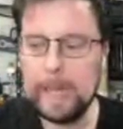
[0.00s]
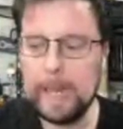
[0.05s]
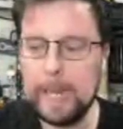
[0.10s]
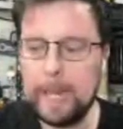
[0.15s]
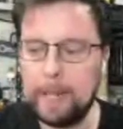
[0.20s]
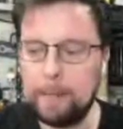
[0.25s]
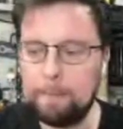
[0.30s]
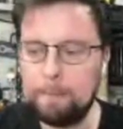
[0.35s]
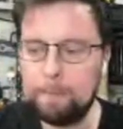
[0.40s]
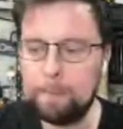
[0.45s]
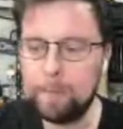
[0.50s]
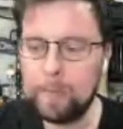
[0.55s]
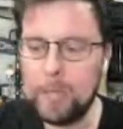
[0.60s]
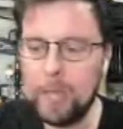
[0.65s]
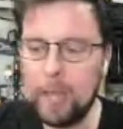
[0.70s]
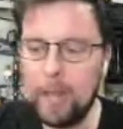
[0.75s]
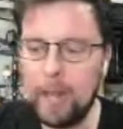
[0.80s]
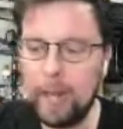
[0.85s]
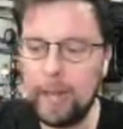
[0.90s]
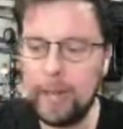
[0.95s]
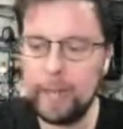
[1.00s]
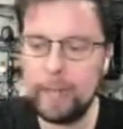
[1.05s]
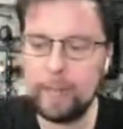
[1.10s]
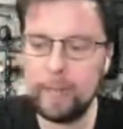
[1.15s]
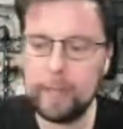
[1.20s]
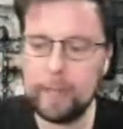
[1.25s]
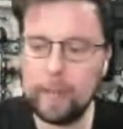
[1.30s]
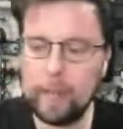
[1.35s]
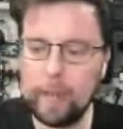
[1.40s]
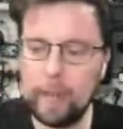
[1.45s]

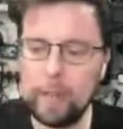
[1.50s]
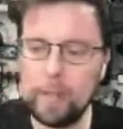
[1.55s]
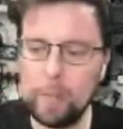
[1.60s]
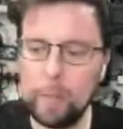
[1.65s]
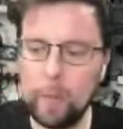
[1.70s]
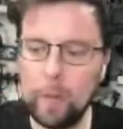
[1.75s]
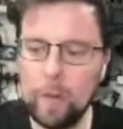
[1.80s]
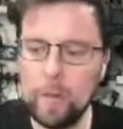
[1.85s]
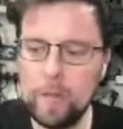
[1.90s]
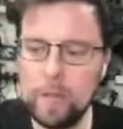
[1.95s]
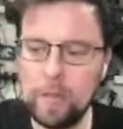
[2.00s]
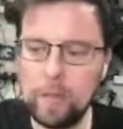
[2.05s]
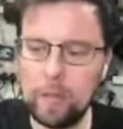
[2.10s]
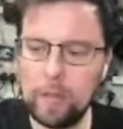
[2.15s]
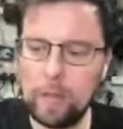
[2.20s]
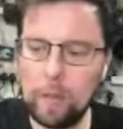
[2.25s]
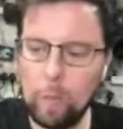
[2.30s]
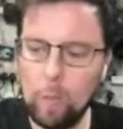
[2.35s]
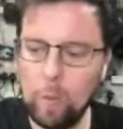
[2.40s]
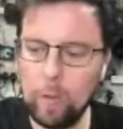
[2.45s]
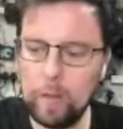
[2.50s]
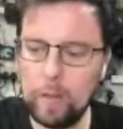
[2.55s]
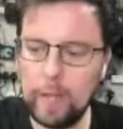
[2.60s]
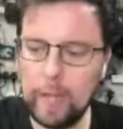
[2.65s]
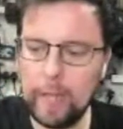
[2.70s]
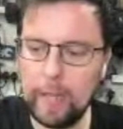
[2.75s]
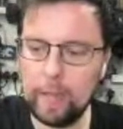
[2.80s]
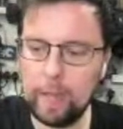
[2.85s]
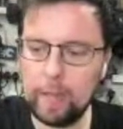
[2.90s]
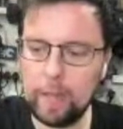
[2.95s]
And I suppose the one
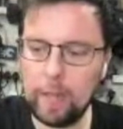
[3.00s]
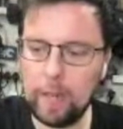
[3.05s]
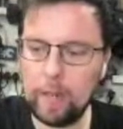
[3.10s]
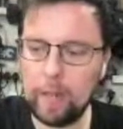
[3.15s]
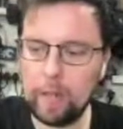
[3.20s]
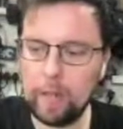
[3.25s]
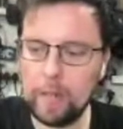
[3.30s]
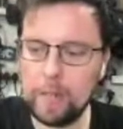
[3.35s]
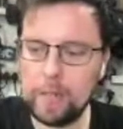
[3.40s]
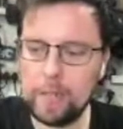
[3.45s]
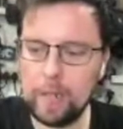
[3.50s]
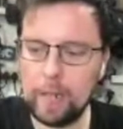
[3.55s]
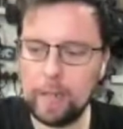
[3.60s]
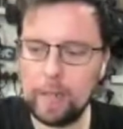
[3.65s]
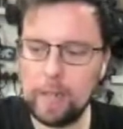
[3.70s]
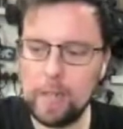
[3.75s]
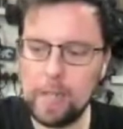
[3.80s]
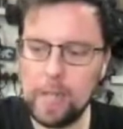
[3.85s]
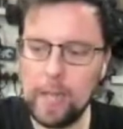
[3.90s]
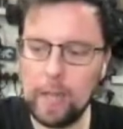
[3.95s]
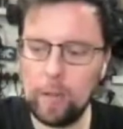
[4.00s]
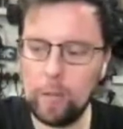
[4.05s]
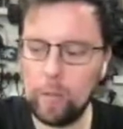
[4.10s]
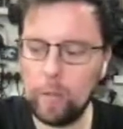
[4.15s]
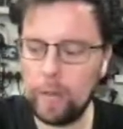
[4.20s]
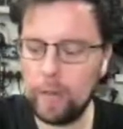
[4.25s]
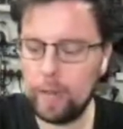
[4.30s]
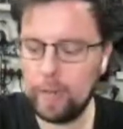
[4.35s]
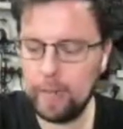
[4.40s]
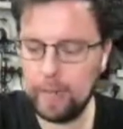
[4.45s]
thing that I'm going to start this out
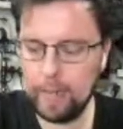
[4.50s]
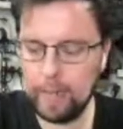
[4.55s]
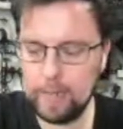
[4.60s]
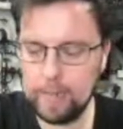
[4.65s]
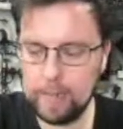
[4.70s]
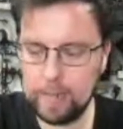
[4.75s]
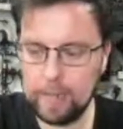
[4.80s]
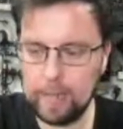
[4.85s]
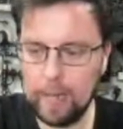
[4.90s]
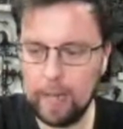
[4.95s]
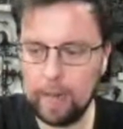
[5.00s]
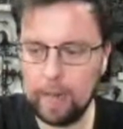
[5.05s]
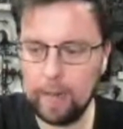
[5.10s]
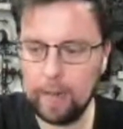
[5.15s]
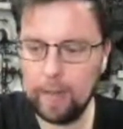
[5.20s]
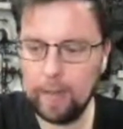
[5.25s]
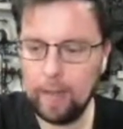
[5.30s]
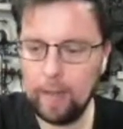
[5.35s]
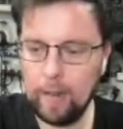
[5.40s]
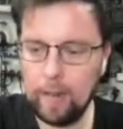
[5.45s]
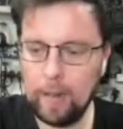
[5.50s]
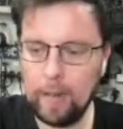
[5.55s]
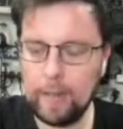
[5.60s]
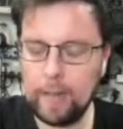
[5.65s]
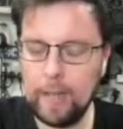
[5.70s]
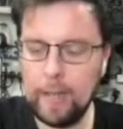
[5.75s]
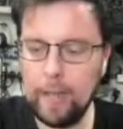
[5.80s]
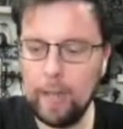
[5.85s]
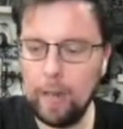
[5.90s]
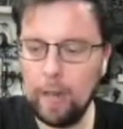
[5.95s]
with is that
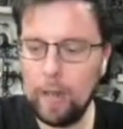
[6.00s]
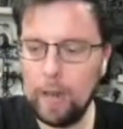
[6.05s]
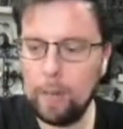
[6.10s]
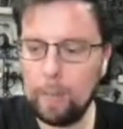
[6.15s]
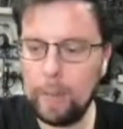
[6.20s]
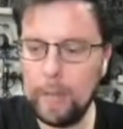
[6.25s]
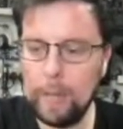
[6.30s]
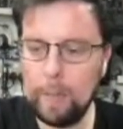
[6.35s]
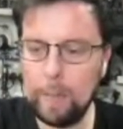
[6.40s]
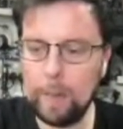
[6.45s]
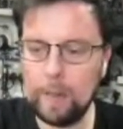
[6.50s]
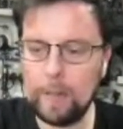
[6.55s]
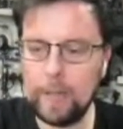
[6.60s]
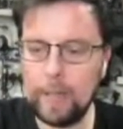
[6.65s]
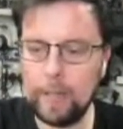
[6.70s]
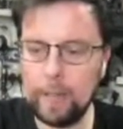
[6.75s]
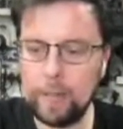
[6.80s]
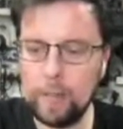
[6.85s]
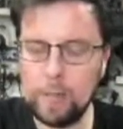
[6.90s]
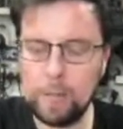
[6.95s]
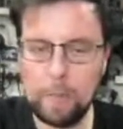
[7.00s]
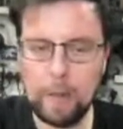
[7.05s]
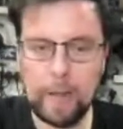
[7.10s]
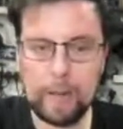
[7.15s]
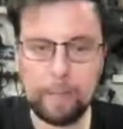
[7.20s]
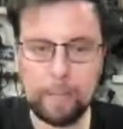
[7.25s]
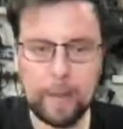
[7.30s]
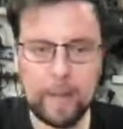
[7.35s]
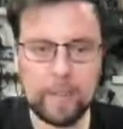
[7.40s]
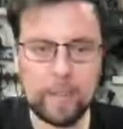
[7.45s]
I think a lot of people think there's
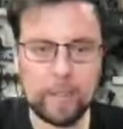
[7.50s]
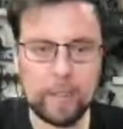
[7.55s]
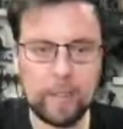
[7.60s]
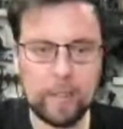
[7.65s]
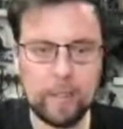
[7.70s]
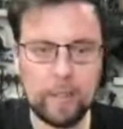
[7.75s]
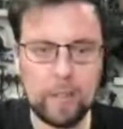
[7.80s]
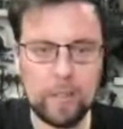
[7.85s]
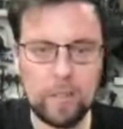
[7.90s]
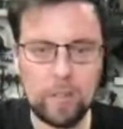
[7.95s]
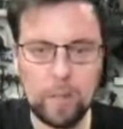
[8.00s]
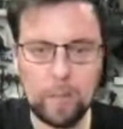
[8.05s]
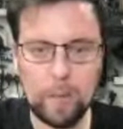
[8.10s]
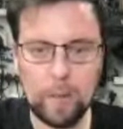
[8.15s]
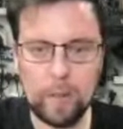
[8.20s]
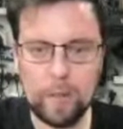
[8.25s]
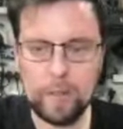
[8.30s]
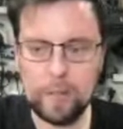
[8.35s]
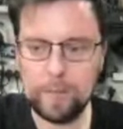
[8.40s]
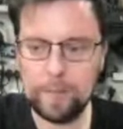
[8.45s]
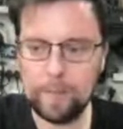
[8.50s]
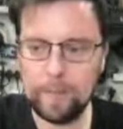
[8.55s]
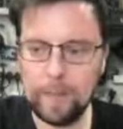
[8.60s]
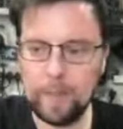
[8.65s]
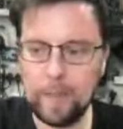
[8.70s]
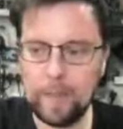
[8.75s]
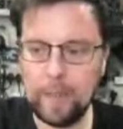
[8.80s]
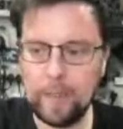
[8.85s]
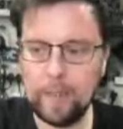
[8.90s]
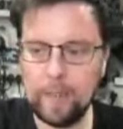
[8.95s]
black magic in distributors.
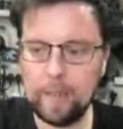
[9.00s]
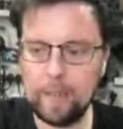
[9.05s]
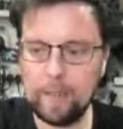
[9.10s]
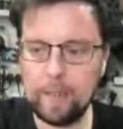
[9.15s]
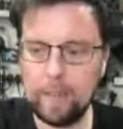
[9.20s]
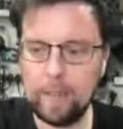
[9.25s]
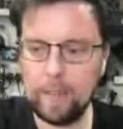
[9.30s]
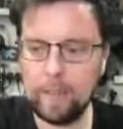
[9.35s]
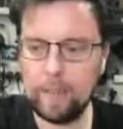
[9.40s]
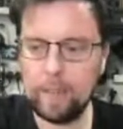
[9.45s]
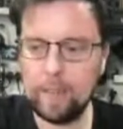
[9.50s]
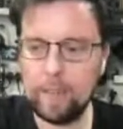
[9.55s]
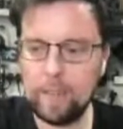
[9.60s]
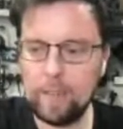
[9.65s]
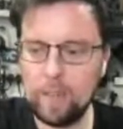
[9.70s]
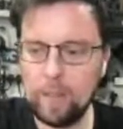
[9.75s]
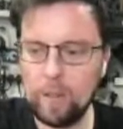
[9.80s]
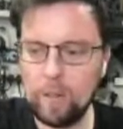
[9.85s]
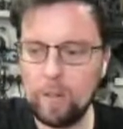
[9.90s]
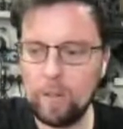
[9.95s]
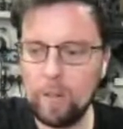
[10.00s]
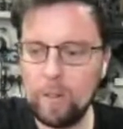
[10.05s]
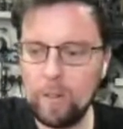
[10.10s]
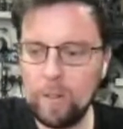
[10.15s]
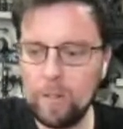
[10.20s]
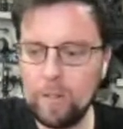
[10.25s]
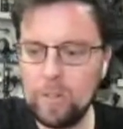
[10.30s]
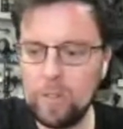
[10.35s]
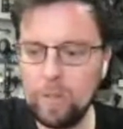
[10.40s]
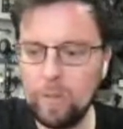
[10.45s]
I think that
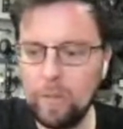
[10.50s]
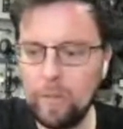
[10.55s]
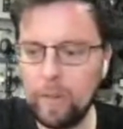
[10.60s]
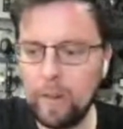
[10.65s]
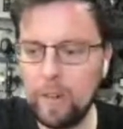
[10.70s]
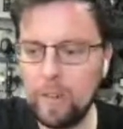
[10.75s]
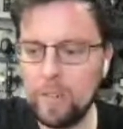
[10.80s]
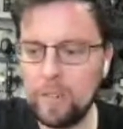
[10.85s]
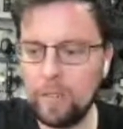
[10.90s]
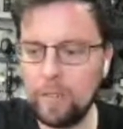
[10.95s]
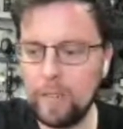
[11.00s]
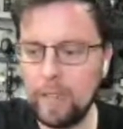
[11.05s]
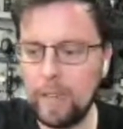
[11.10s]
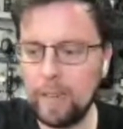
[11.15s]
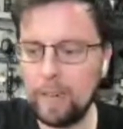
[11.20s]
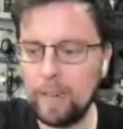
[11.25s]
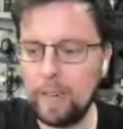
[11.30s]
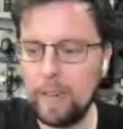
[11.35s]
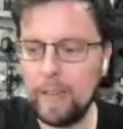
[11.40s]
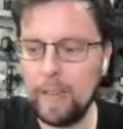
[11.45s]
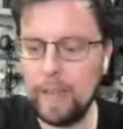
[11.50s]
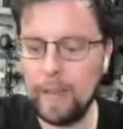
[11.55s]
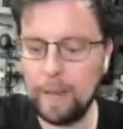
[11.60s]
or some version of that.